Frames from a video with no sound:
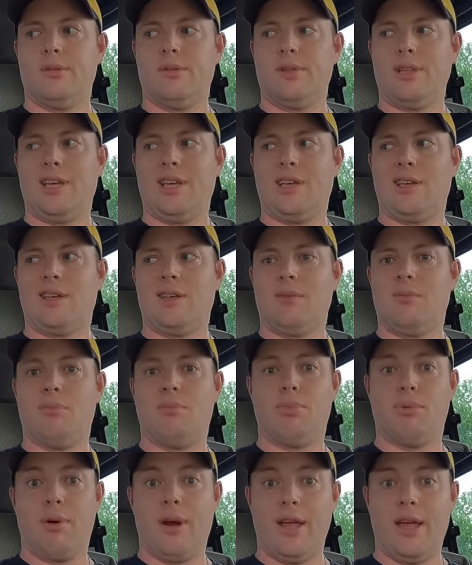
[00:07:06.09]
like
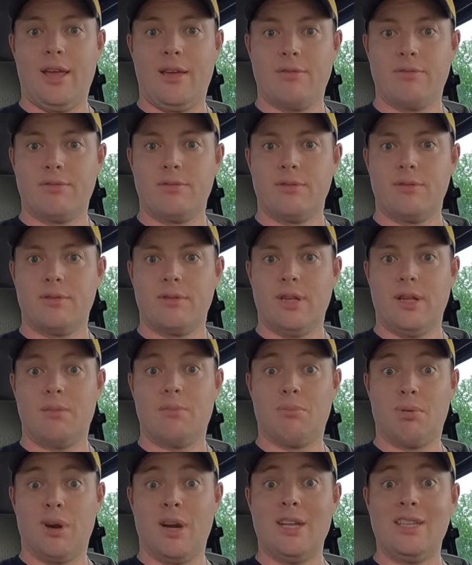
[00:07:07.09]
brave
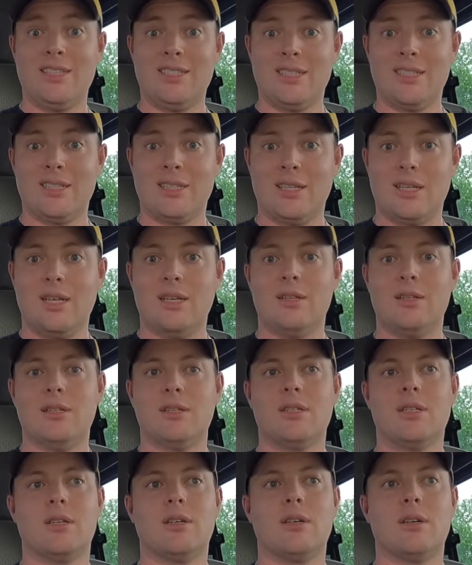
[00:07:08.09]
and brazen in
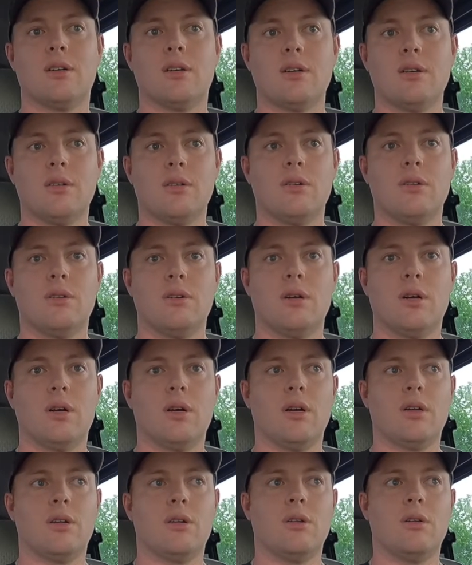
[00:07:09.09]
their
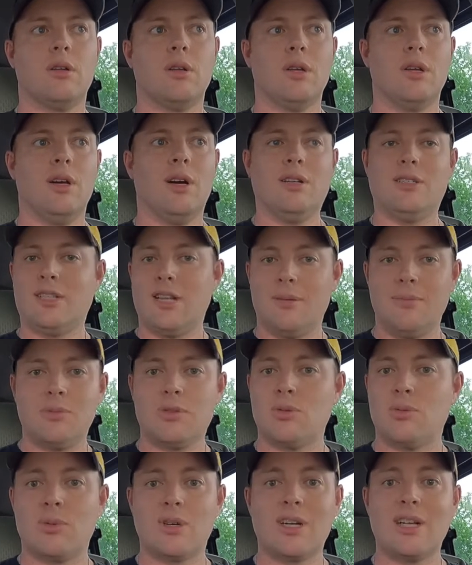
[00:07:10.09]
attempt
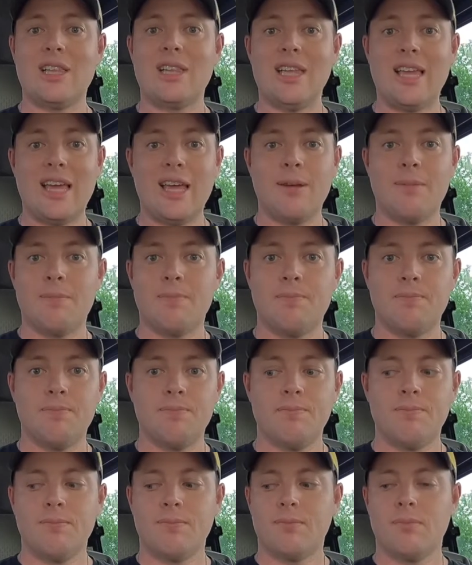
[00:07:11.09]
to reclaim,
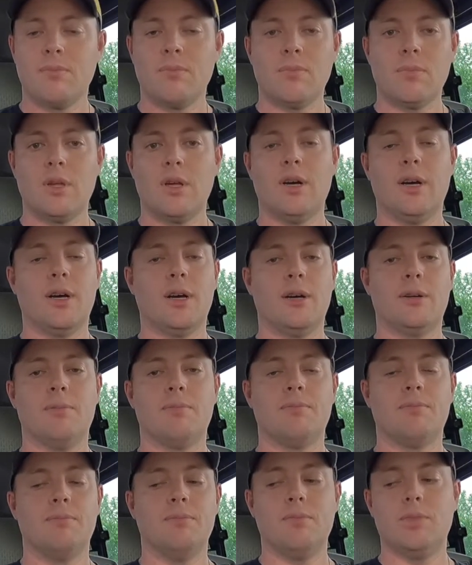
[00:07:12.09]

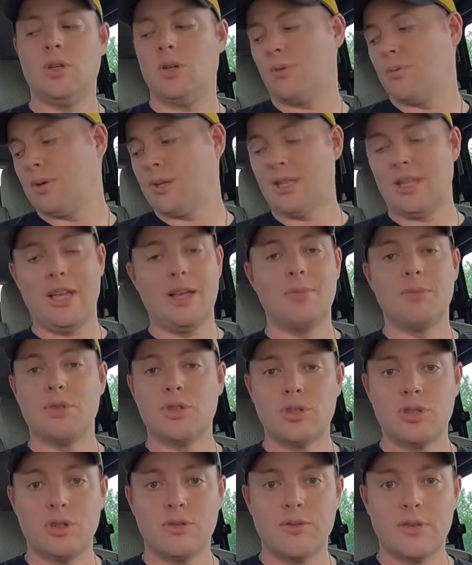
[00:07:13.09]
you know, reclaim the
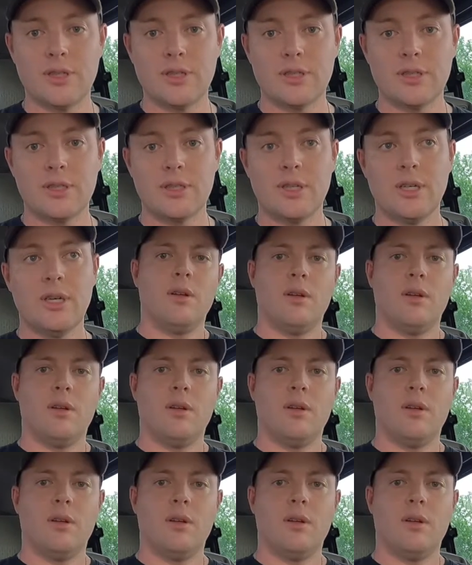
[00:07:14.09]
surface.